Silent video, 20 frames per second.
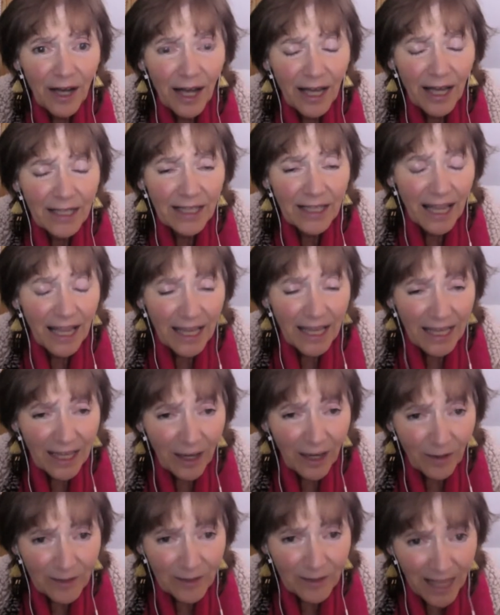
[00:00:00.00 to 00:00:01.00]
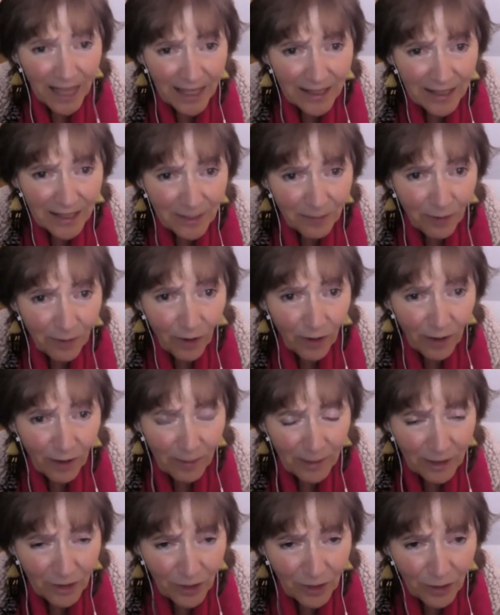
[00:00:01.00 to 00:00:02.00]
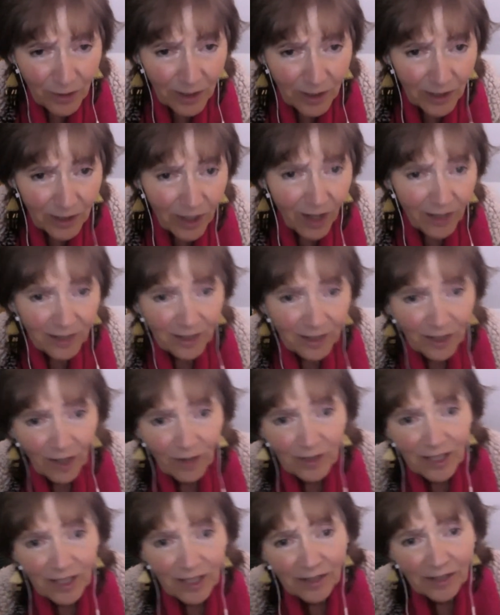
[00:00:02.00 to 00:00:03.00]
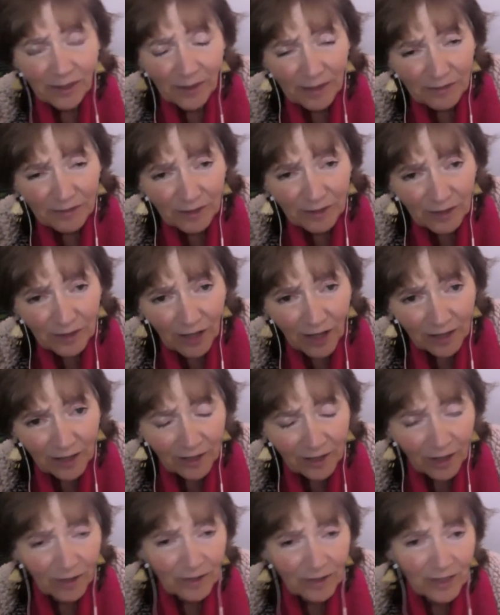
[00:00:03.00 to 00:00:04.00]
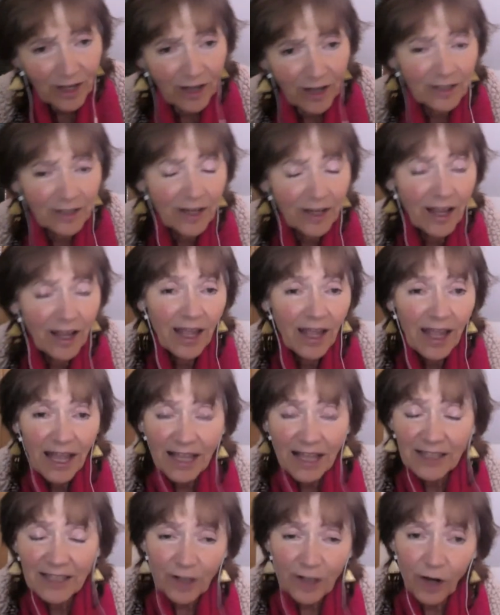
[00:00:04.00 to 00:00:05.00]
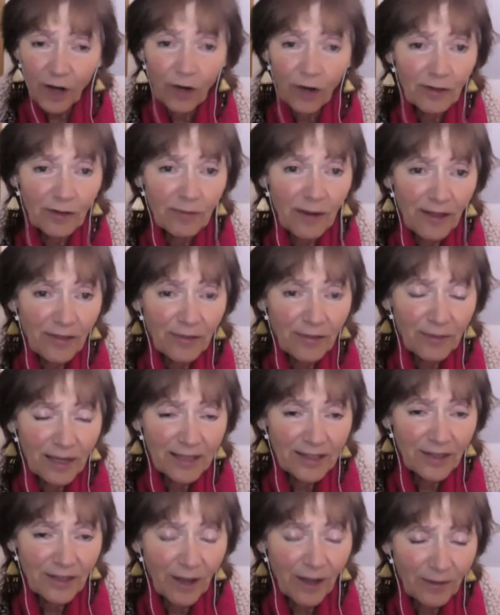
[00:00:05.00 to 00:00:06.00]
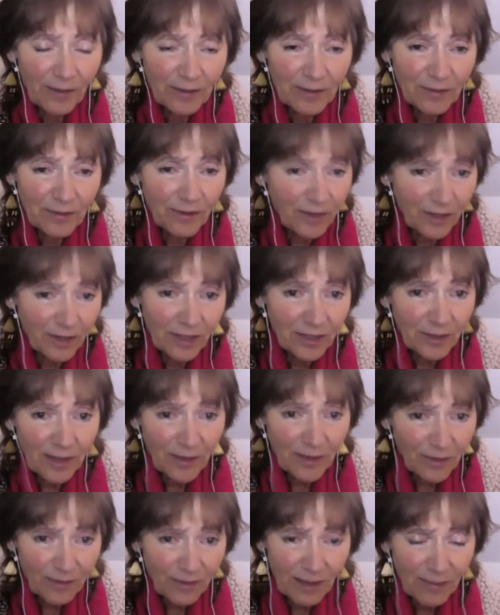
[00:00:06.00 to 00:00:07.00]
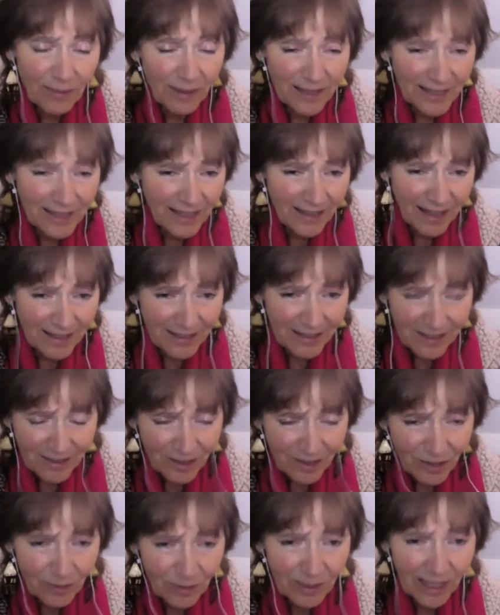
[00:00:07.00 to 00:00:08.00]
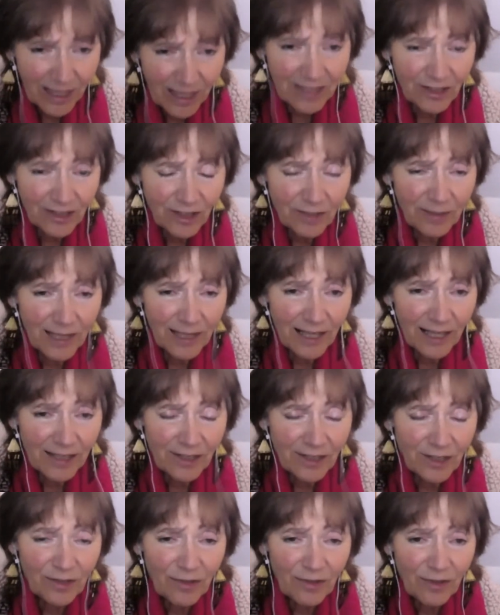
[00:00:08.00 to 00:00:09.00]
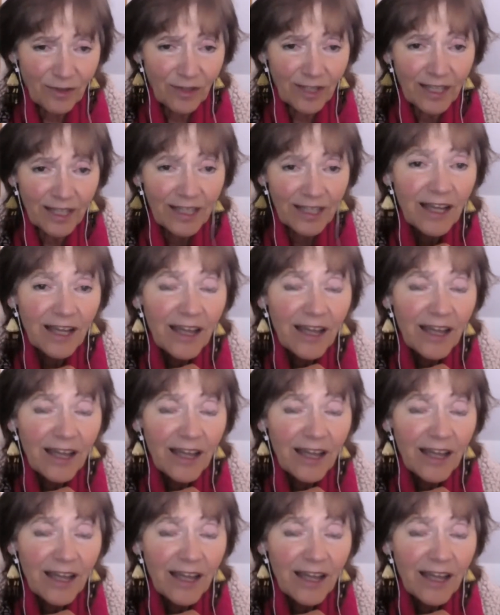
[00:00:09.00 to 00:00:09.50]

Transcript: And he always has his program at 2:00, and it goes on however long it goes on. And it's over by 3. So I was going to do it at 3, but I said, that's too late. It should be like 2:30.